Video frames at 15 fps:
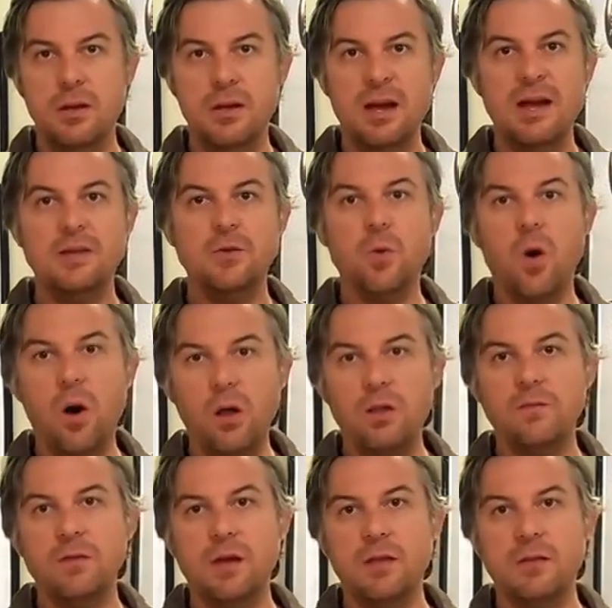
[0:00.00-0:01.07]
I do all of
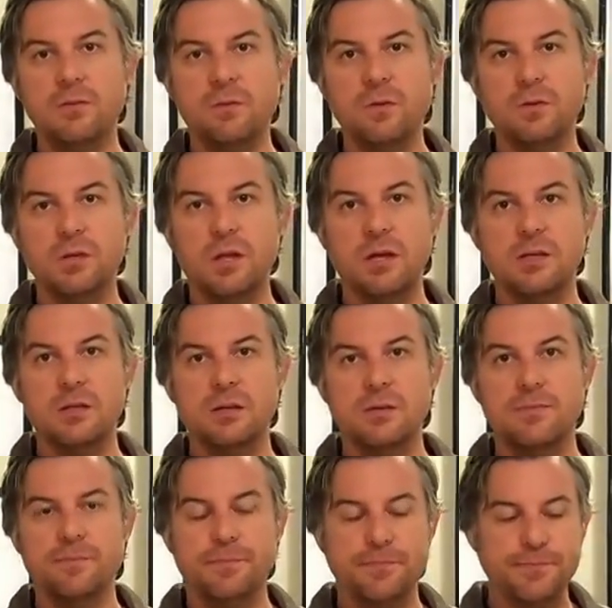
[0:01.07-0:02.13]
that in the first lesson.
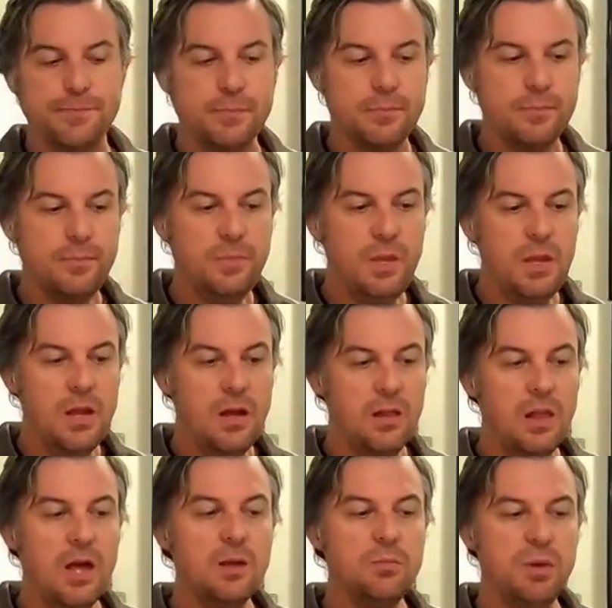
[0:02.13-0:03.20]
A
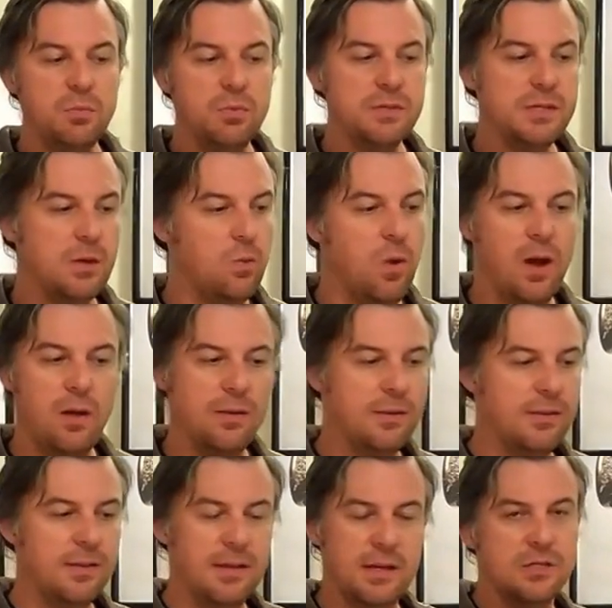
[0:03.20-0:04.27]
lot of people say, well,
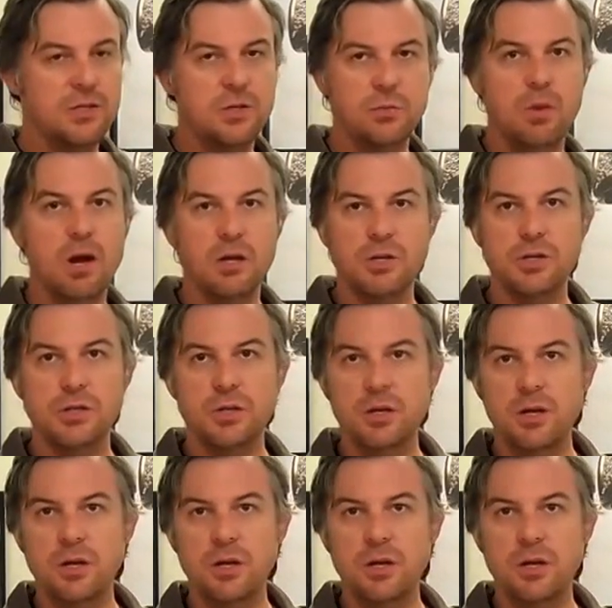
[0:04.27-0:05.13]
that's too much.